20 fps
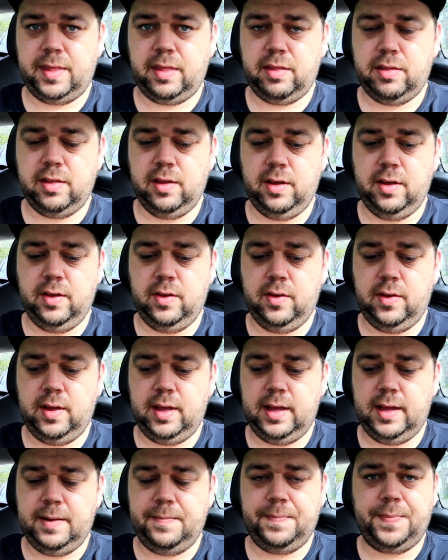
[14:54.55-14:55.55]

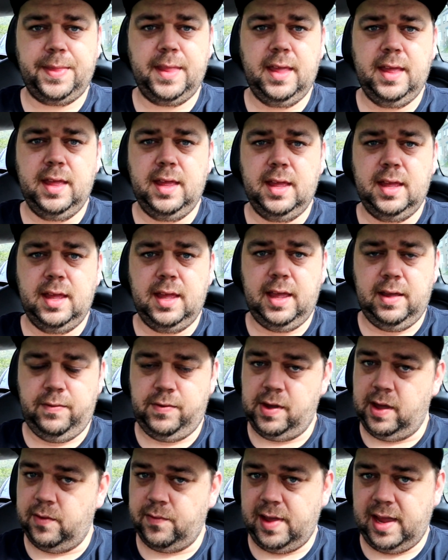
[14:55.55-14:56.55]
So If
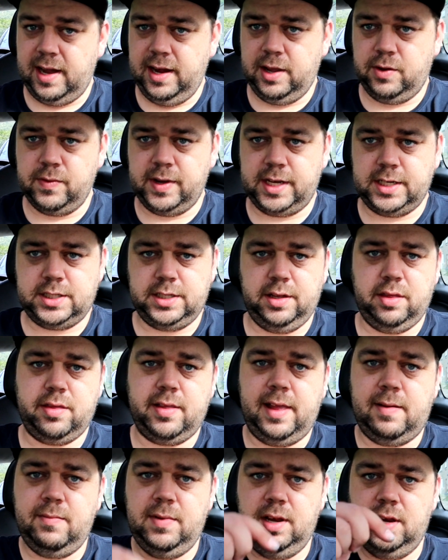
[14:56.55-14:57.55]
you have any
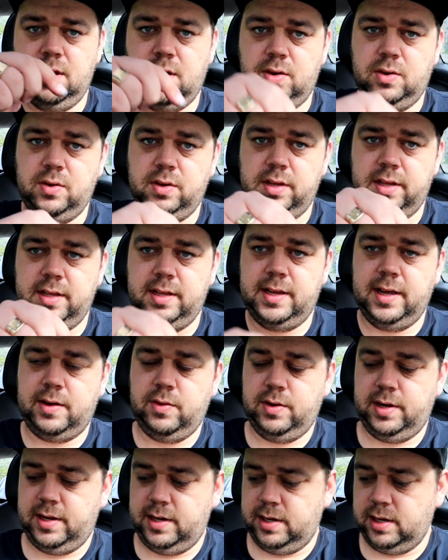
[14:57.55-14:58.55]
questions, let me know
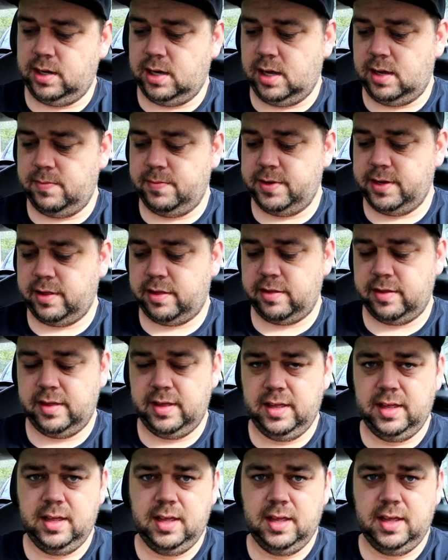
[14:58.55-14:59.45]
down in the comments.